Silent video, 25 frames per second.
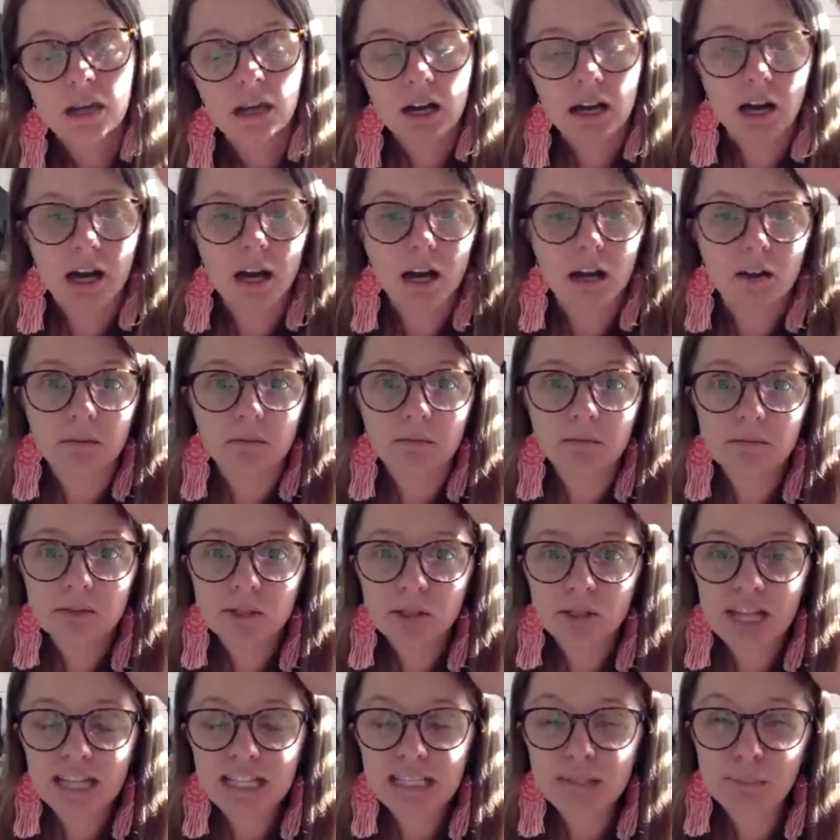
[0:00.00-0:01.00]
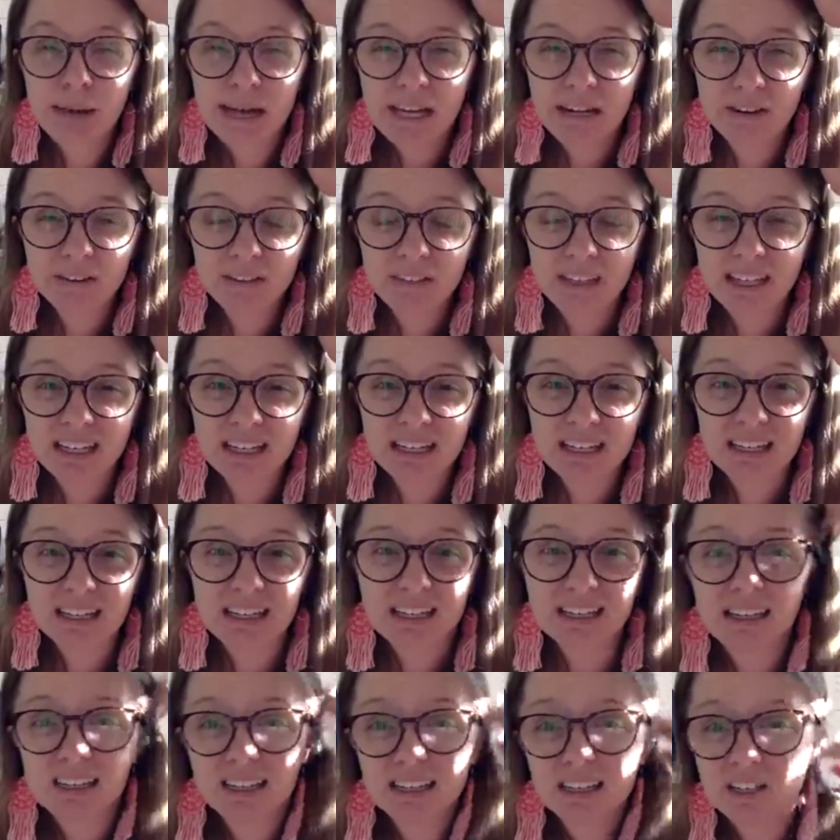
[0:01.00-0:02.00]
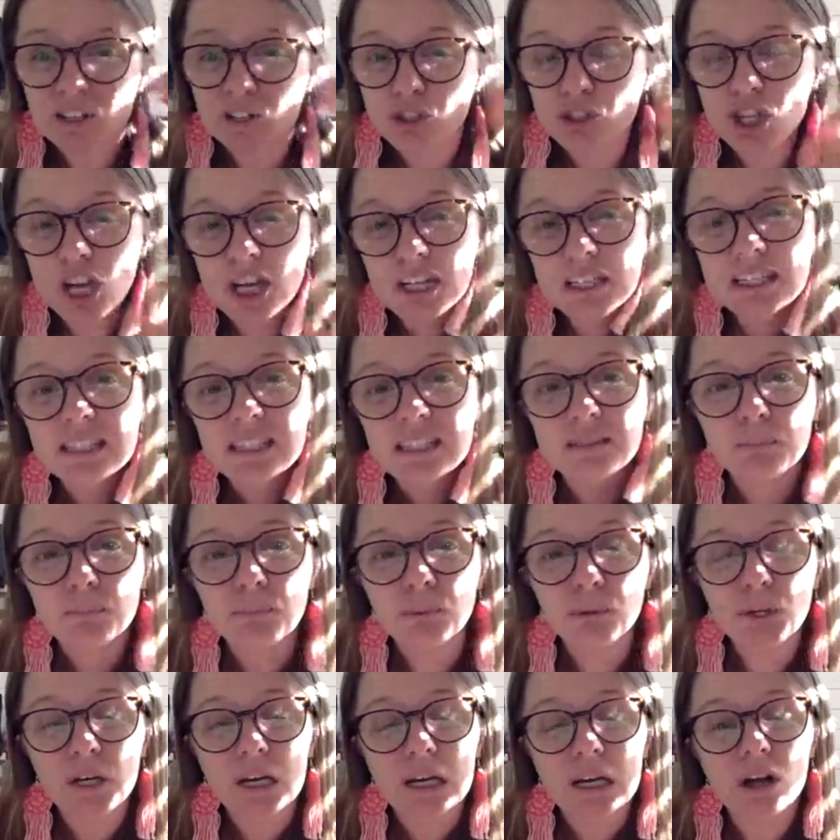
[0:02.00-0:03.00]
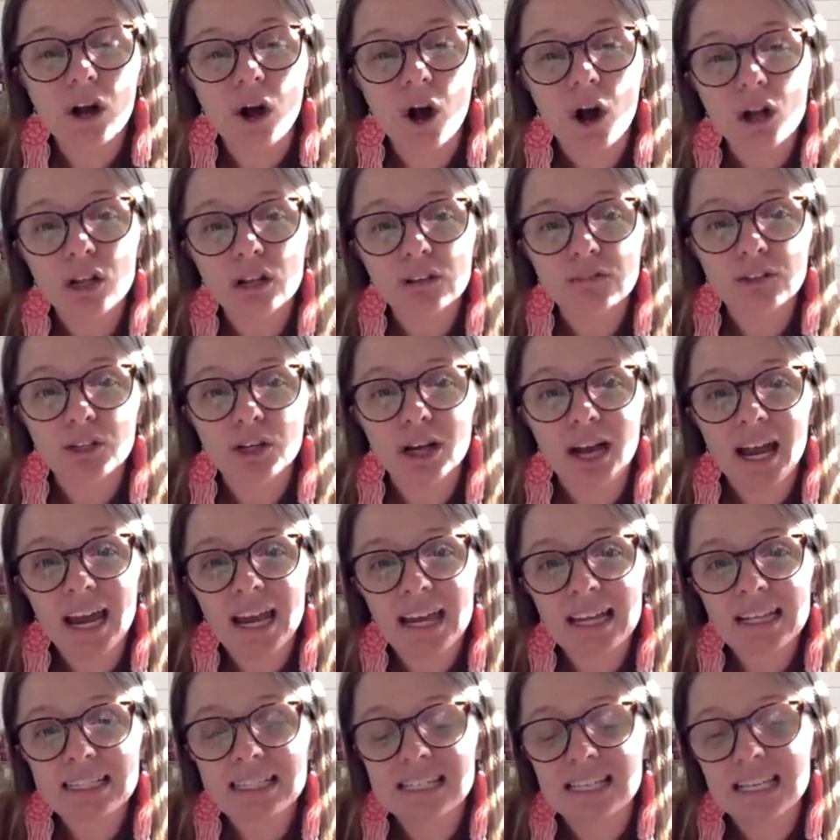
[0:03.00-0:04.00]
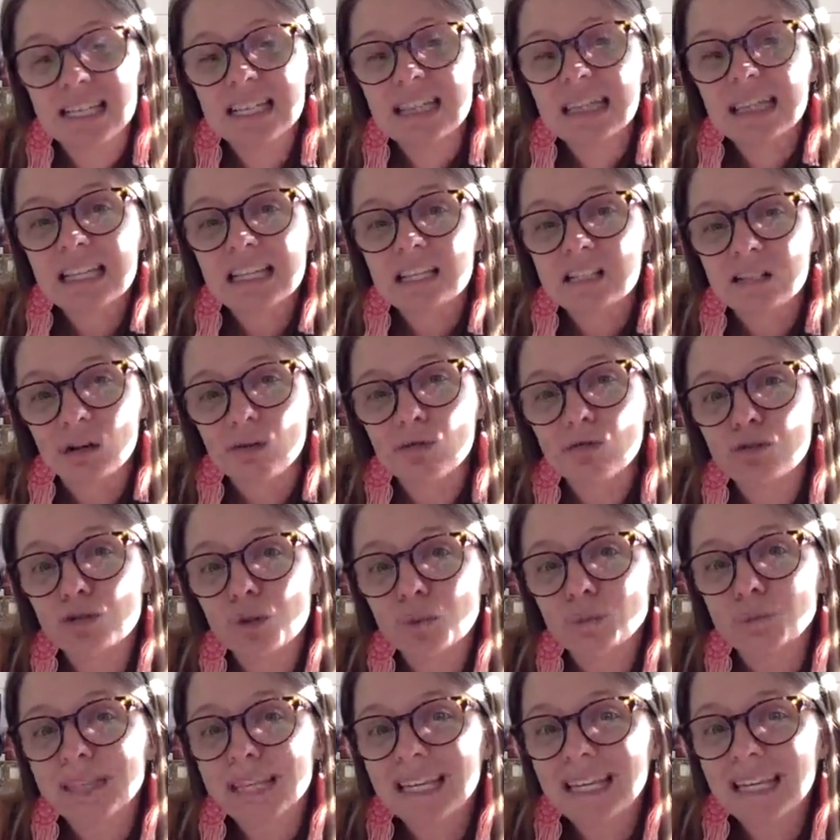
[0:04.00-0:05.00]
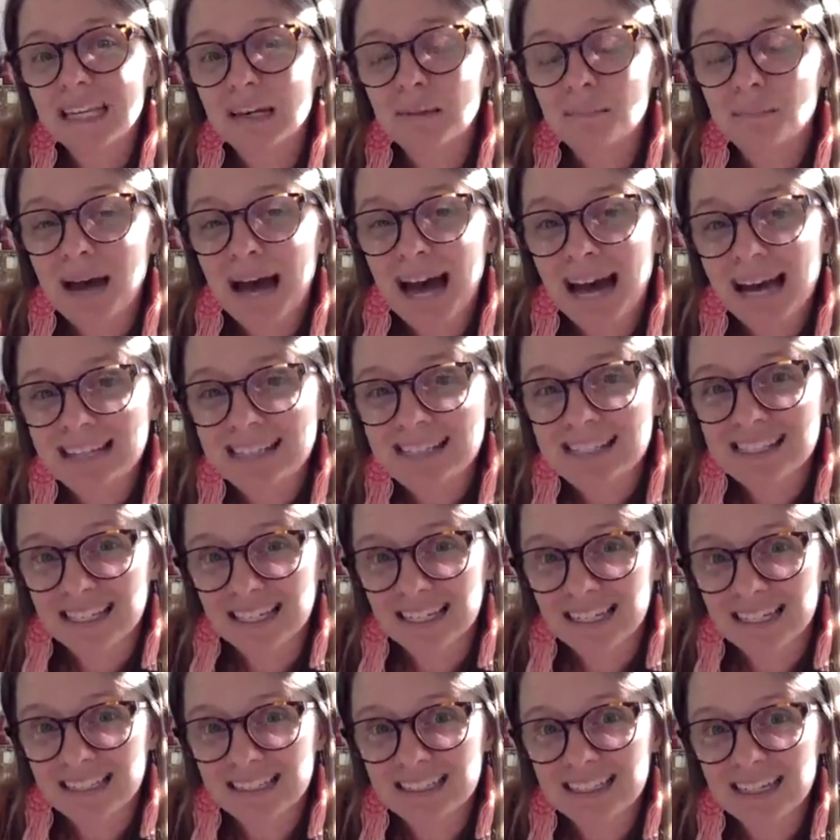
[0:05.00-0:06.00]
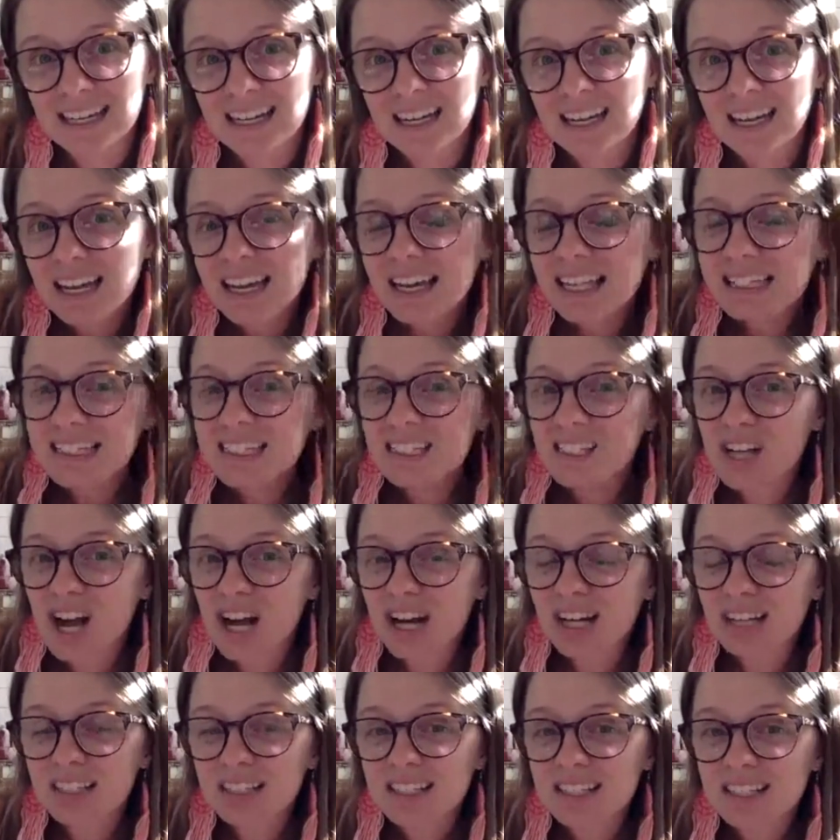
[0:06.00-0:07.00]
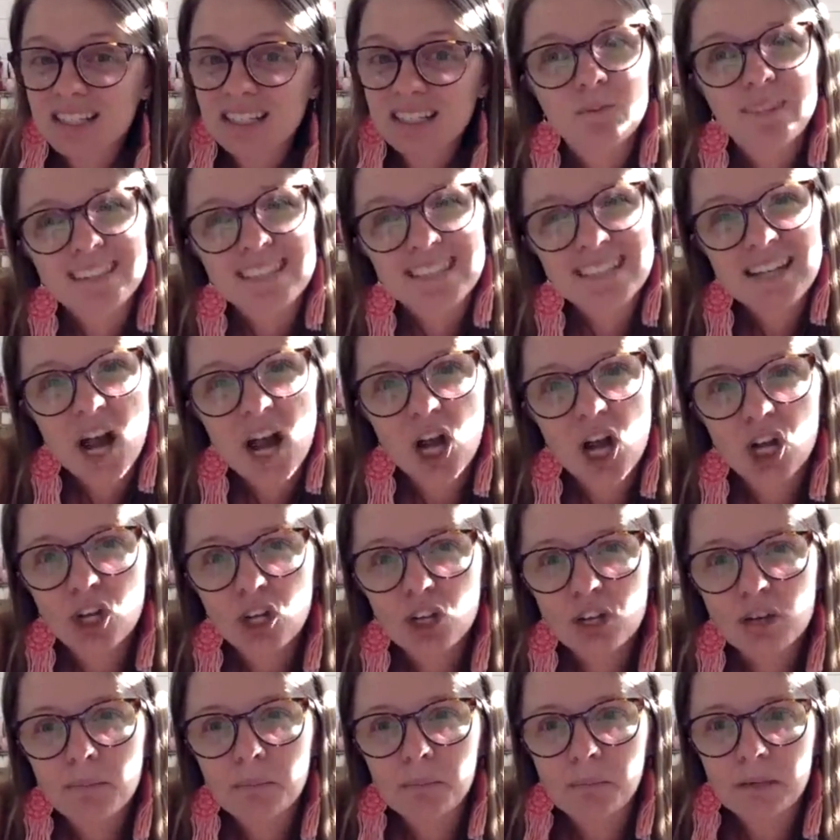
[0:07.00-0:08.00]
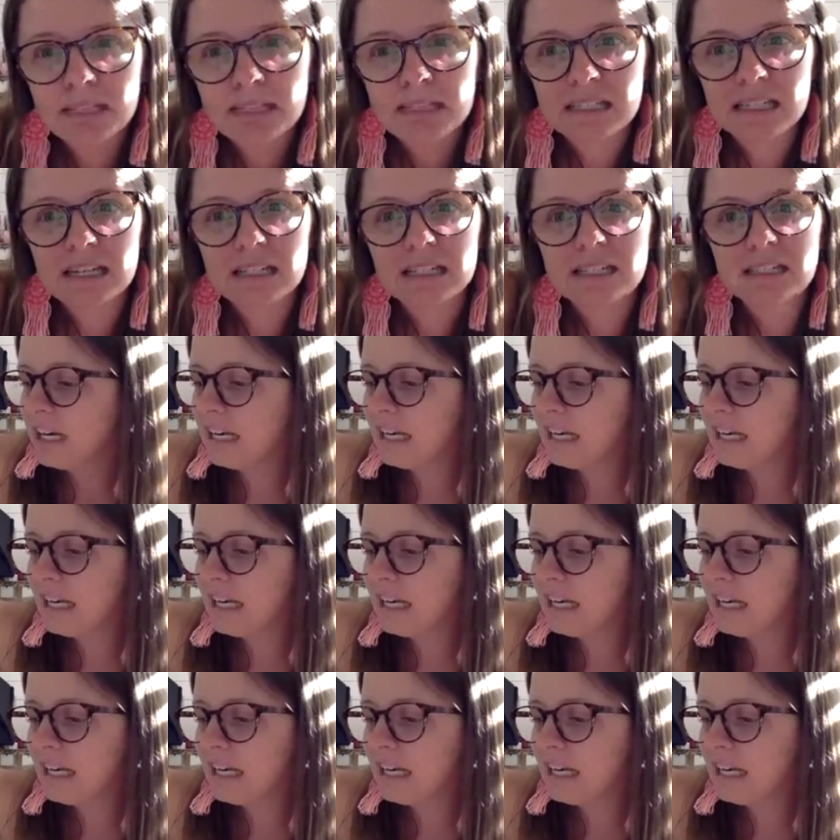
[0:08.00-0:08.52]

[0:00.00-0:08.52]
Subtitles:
So that's better than just putting all of your eggs in the social media basket. It's not good business.